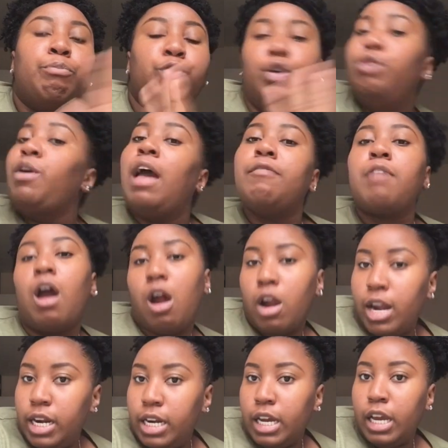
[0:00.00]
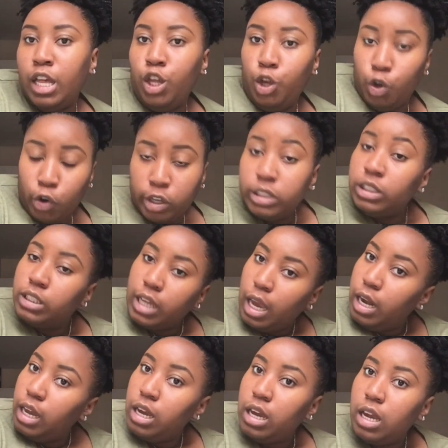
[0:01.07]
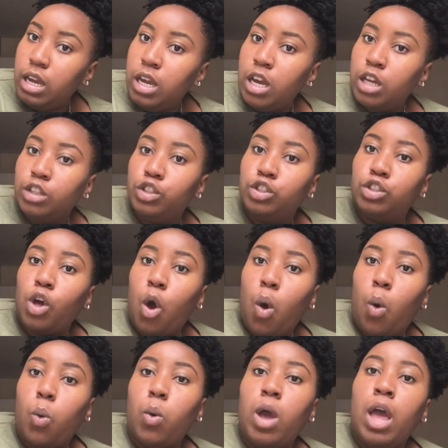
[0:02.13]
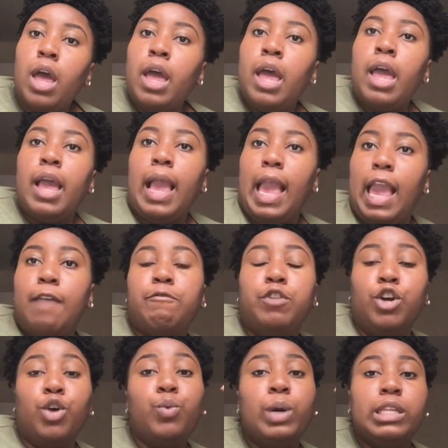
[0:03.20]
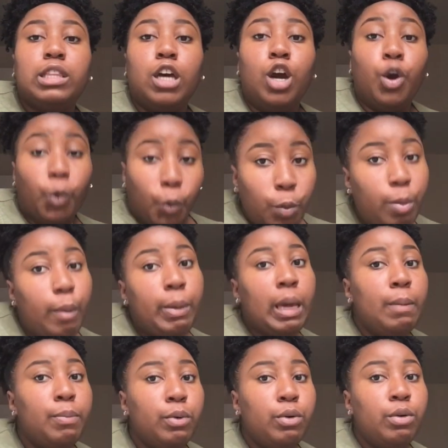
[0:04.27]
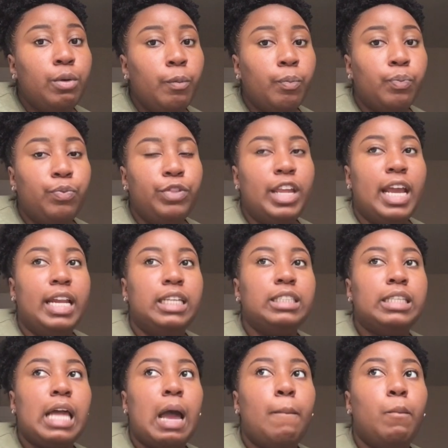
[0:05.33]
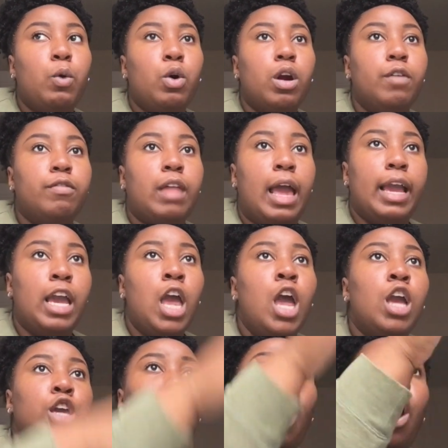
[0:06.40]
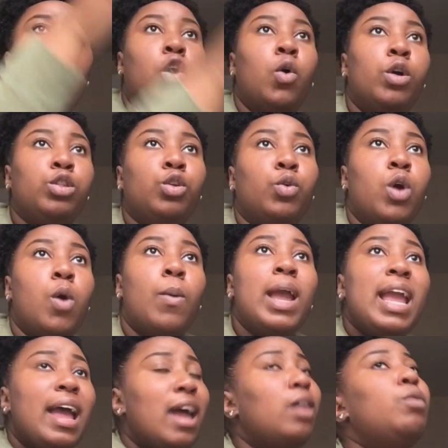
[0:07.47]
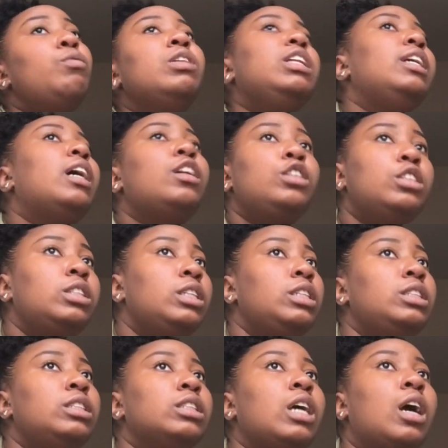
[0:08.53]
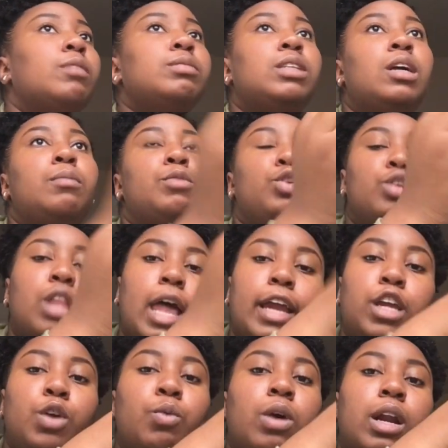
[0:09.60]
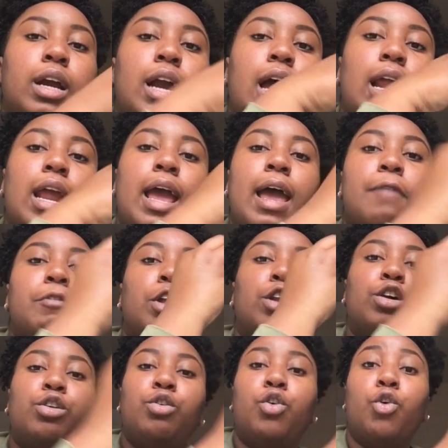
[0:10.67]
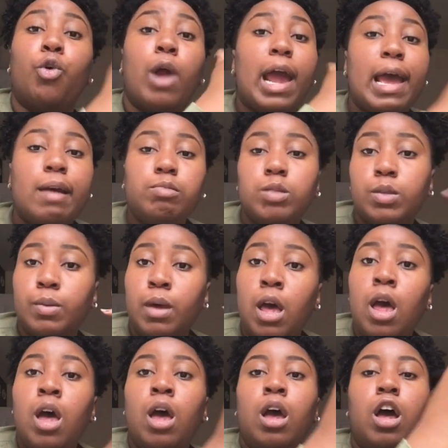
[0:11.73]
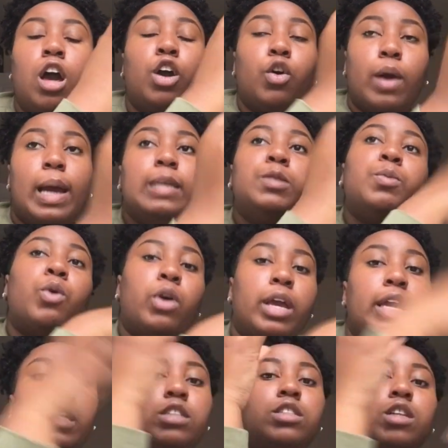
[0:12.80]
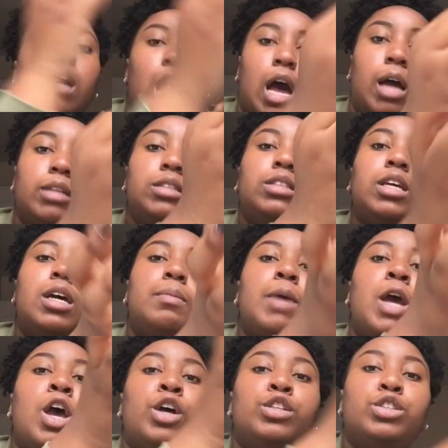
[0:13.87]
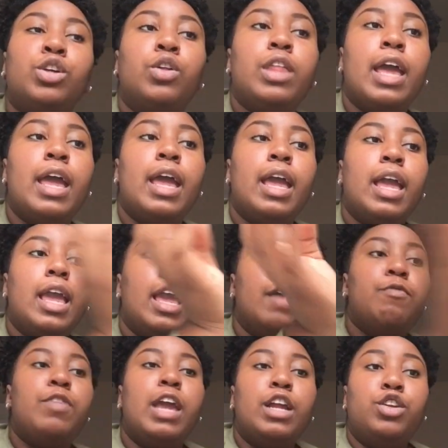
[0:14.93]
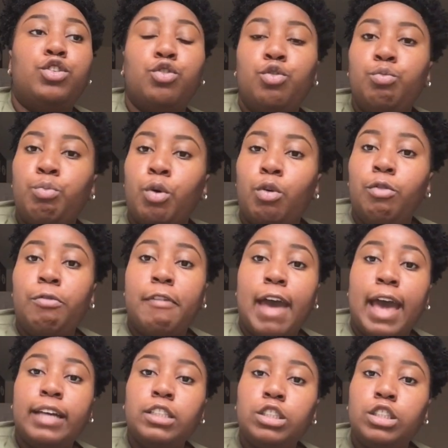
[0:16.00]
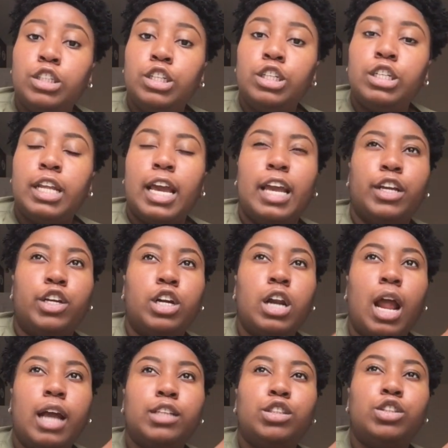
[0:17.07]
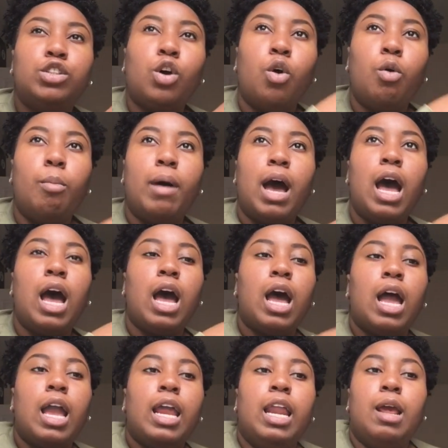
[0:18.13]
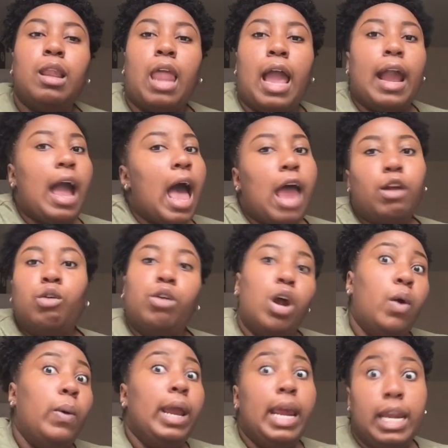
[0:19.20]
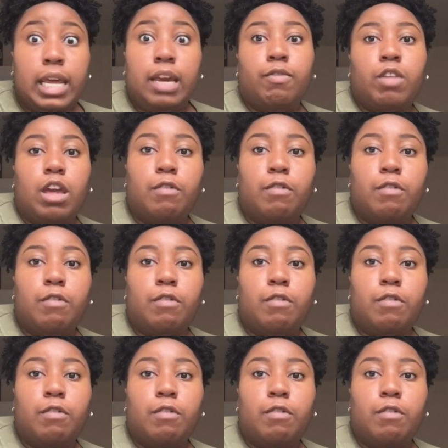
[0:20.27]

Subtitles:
you have already done your studying. So if you're with a group of people, then it's not more of like y'all going through it. Wait, I don't really understand this concept. Like, you want to kind of have a grasp on each concept, so that if they do move faster, that you're not so behind and like, I don't know any of the